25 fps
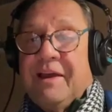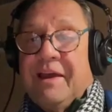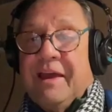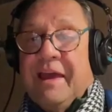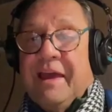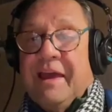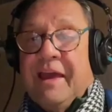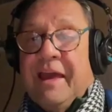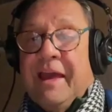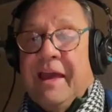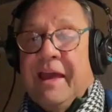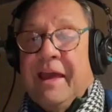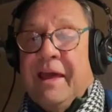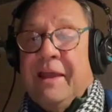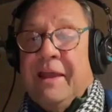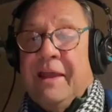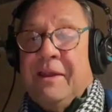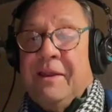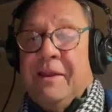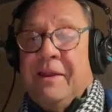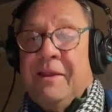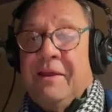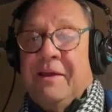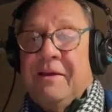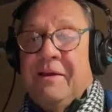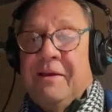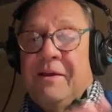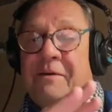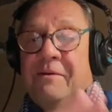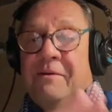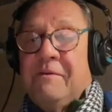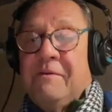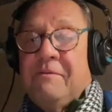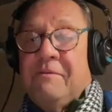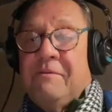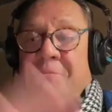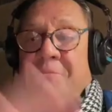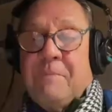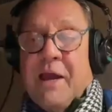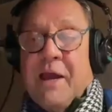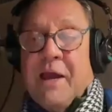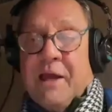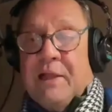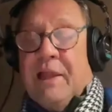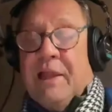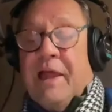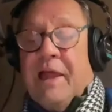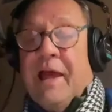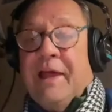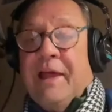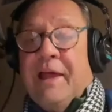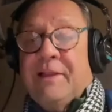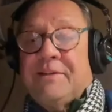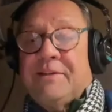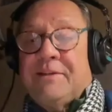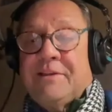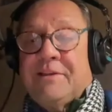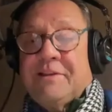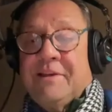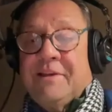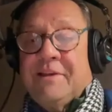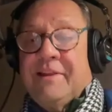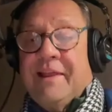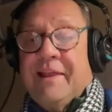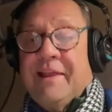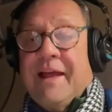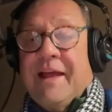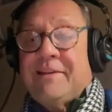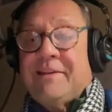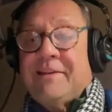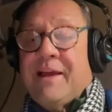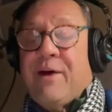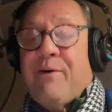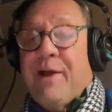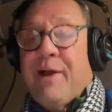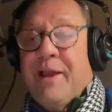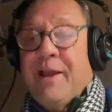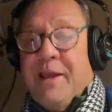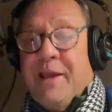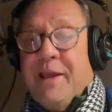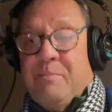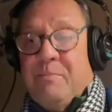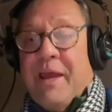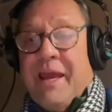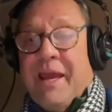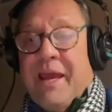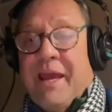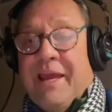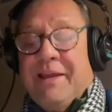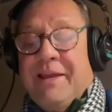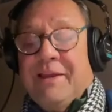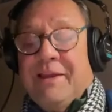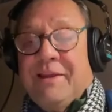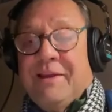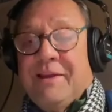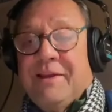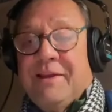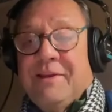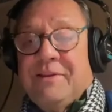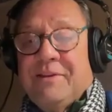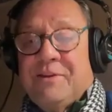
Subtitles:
And my clients, that's how I get paid.